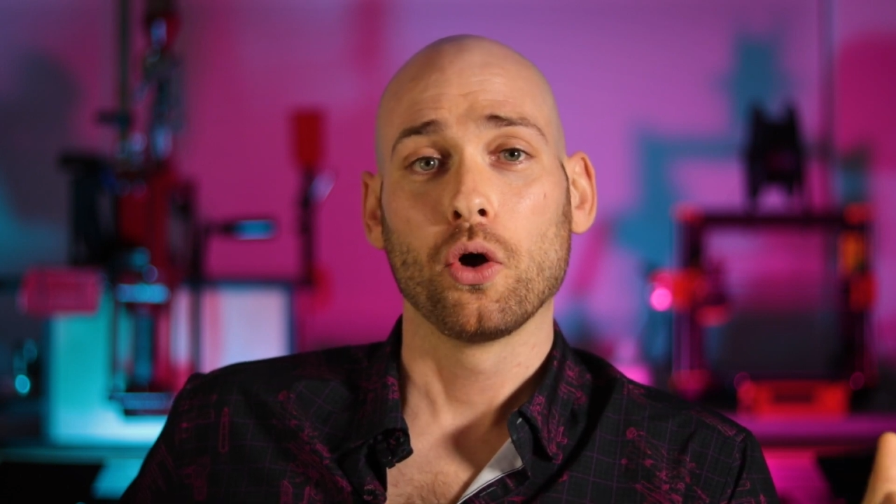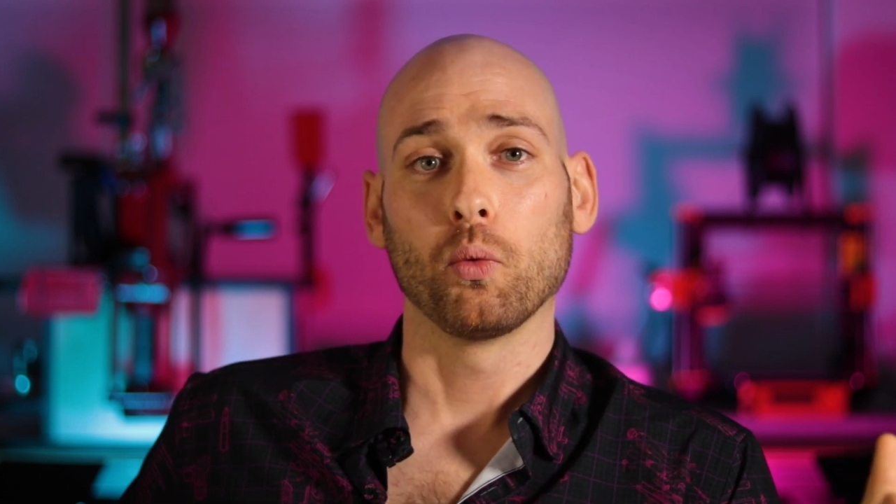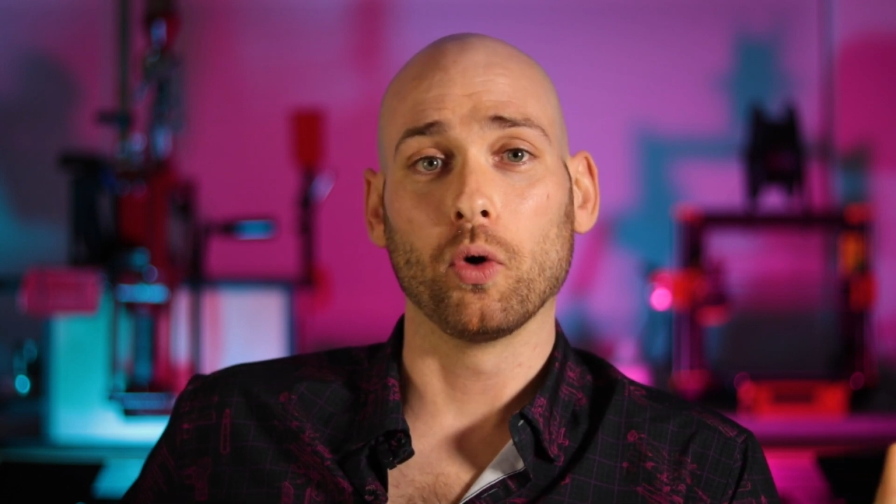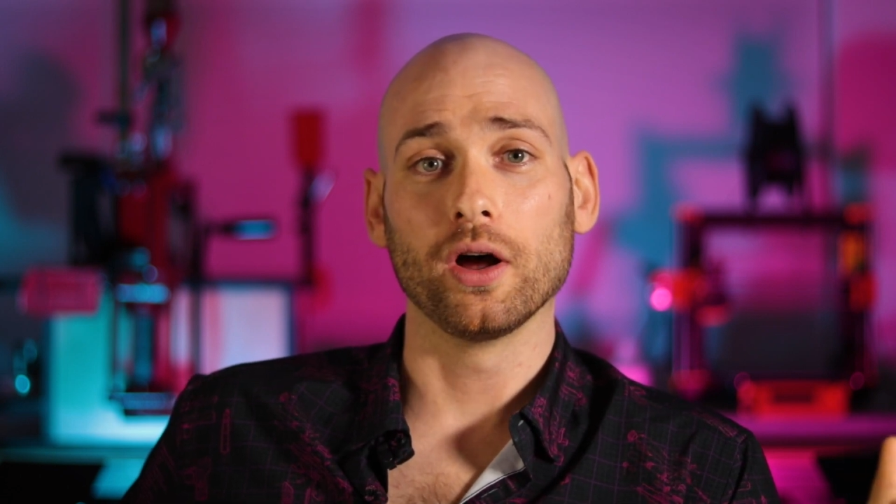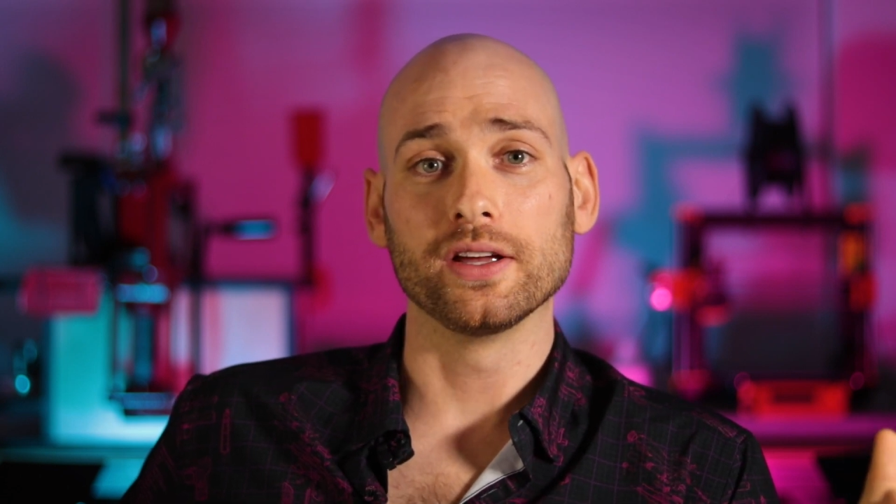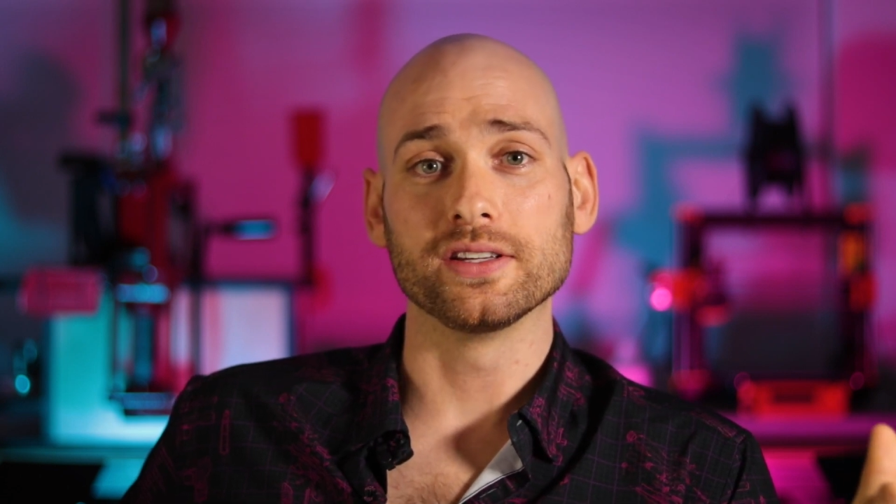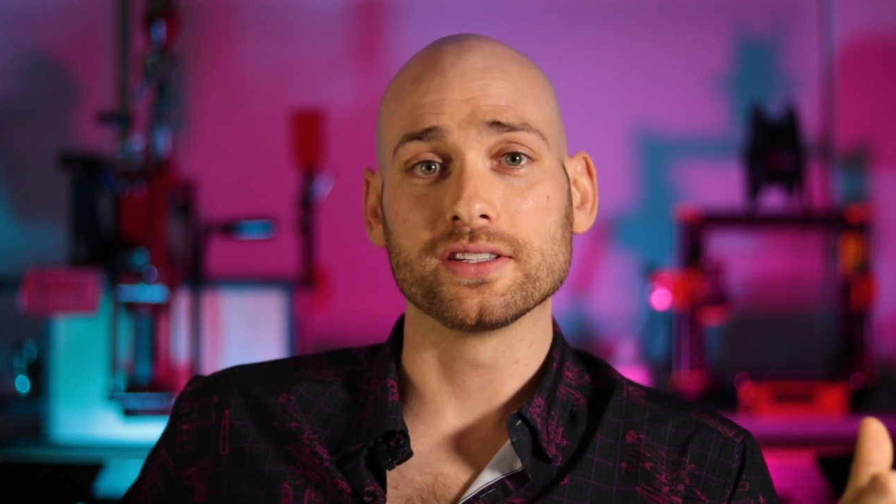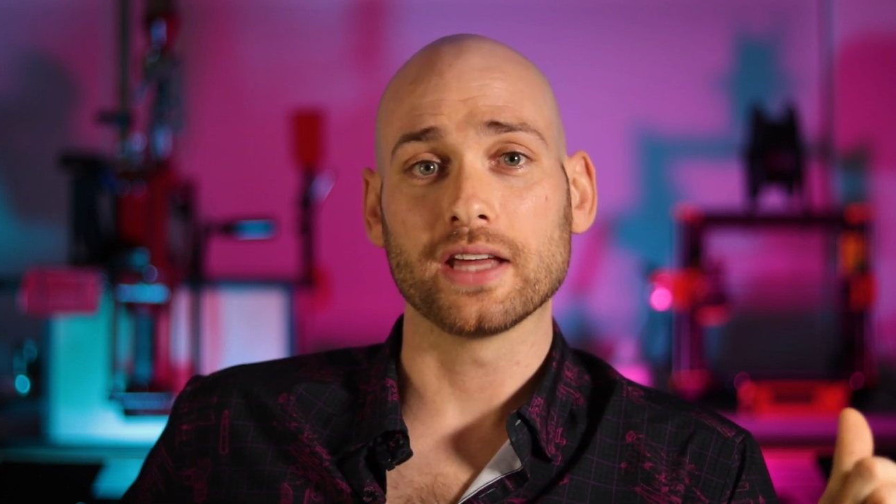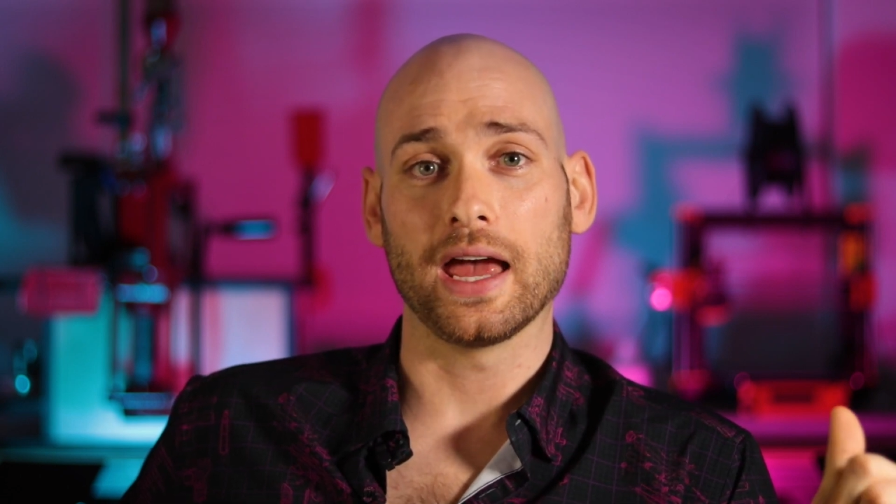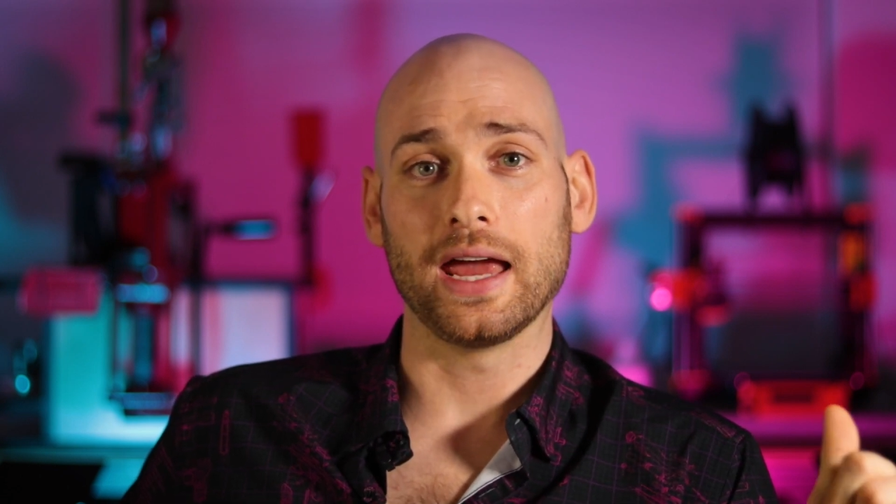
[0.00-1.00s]

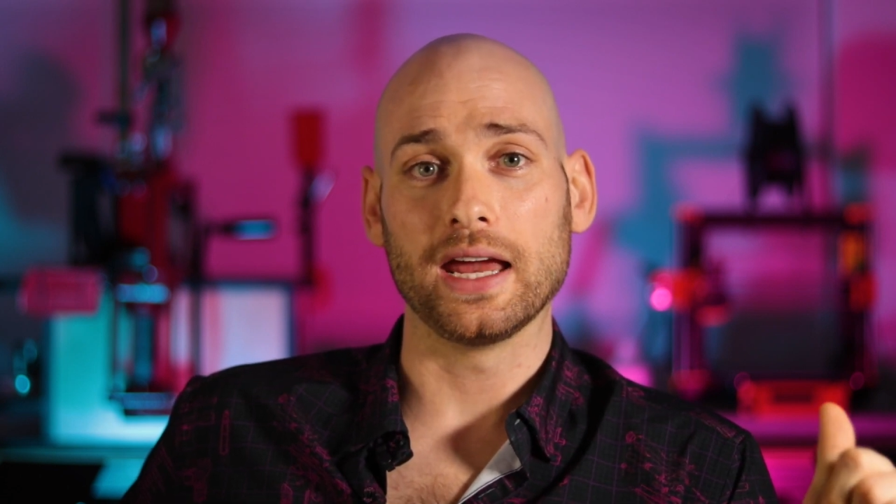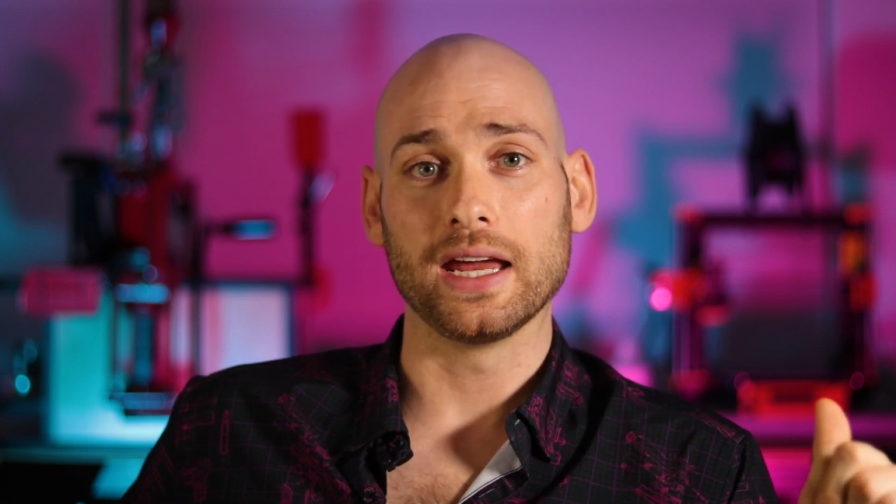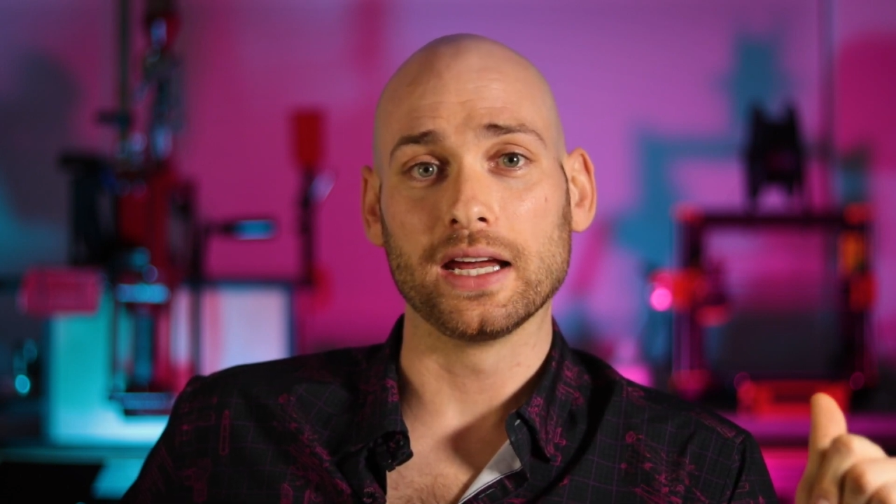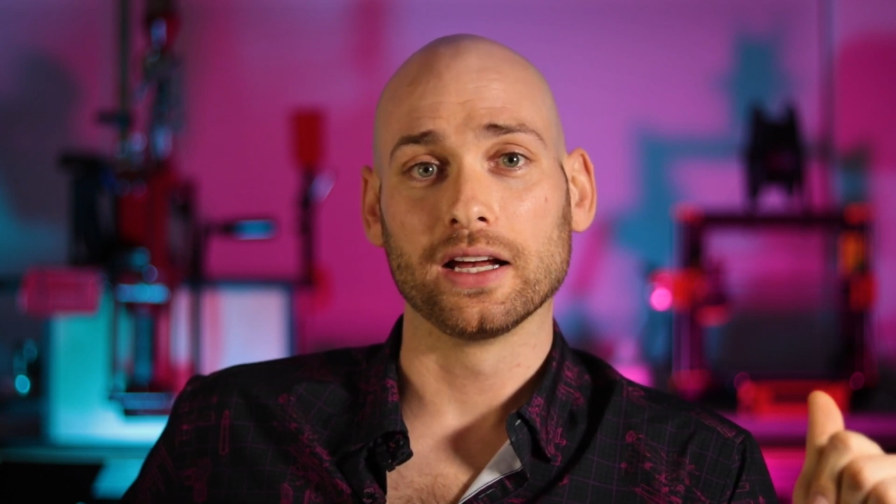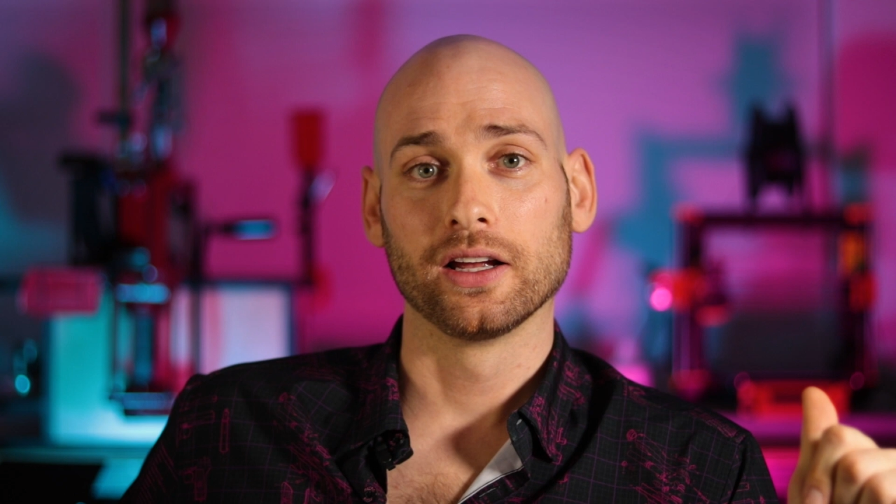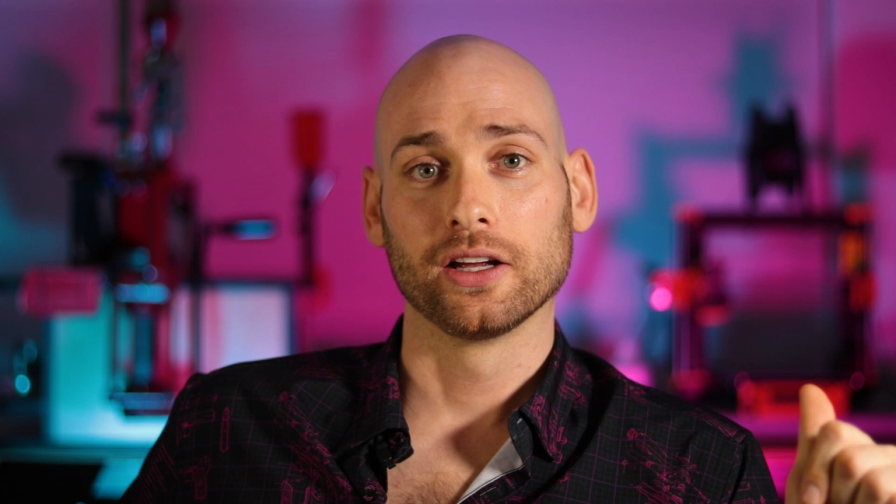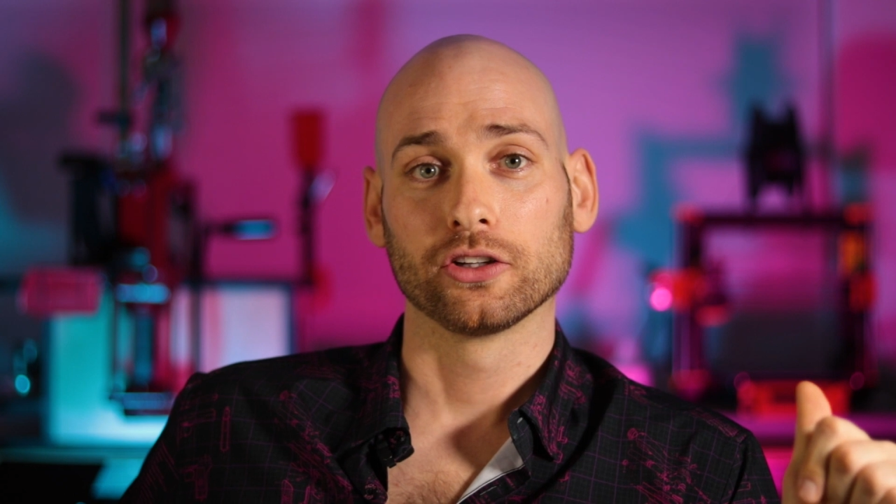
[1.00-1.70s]
was a